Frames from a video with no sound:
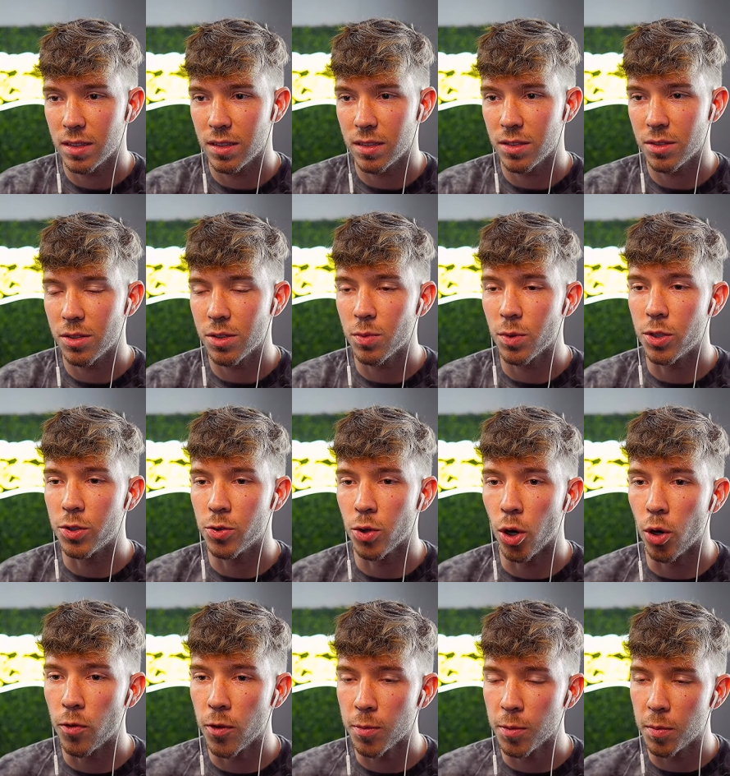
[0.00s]
This is what
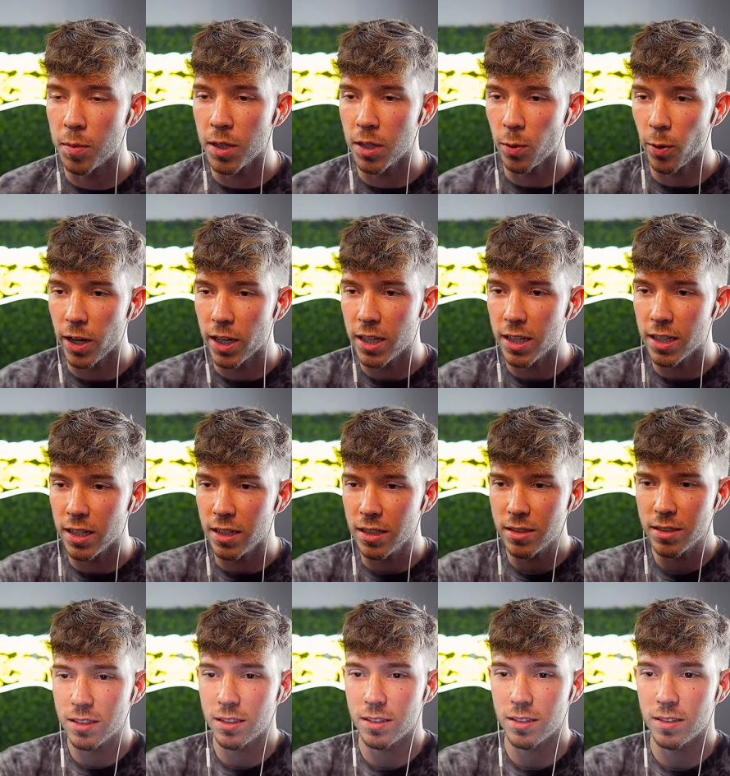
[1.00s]
drove him to be the way he
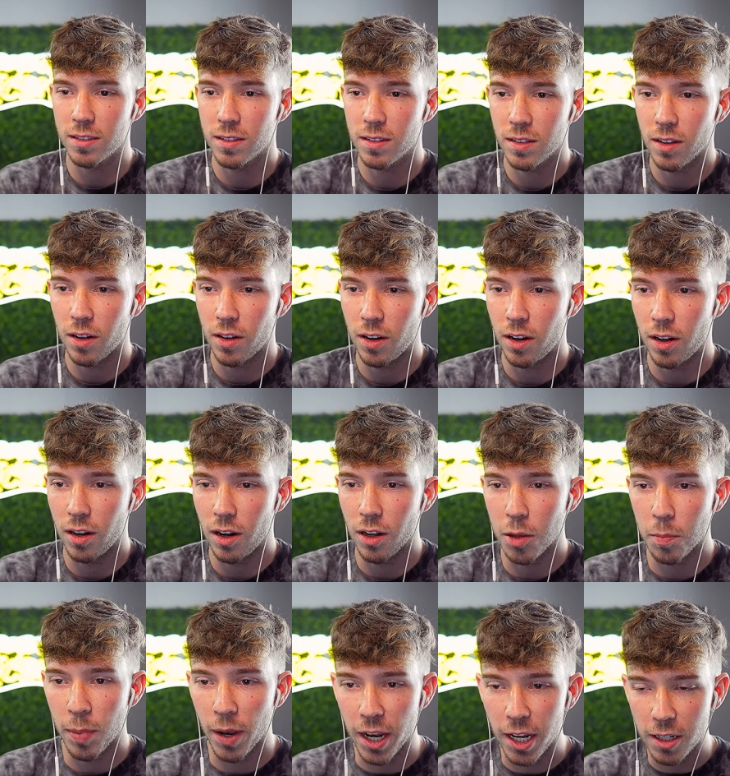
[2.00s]
is? All
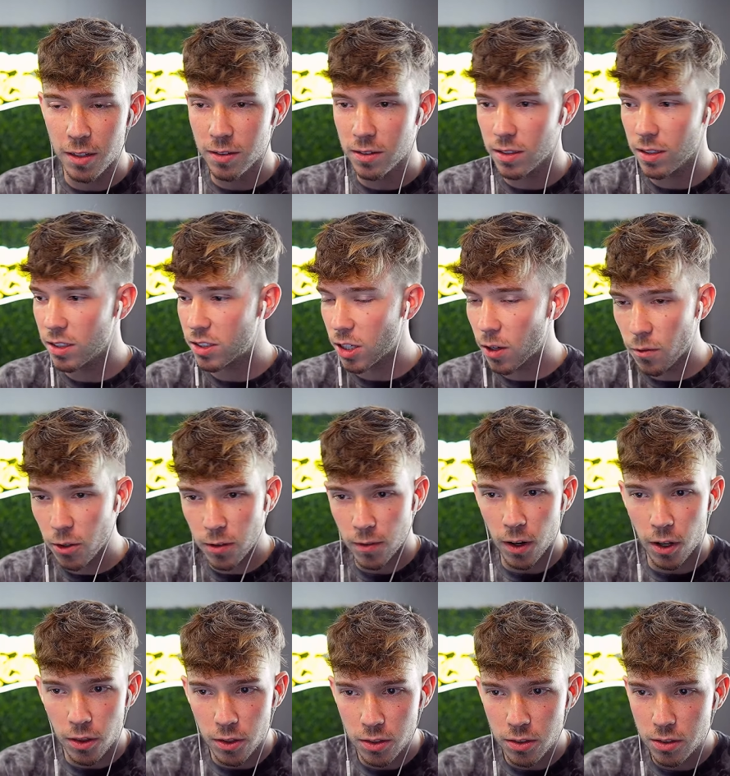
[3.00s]
the pain and suffering of
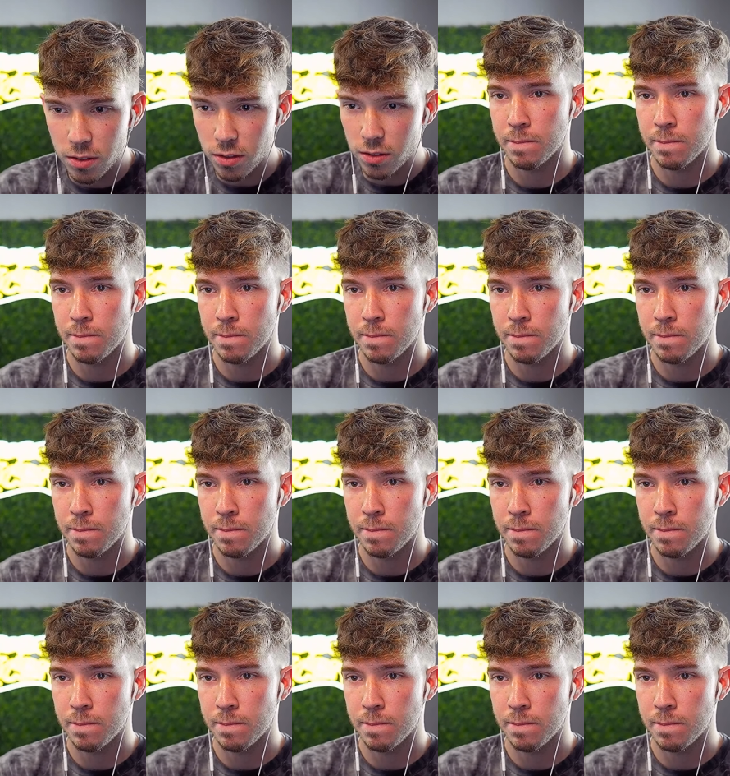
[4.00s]
others?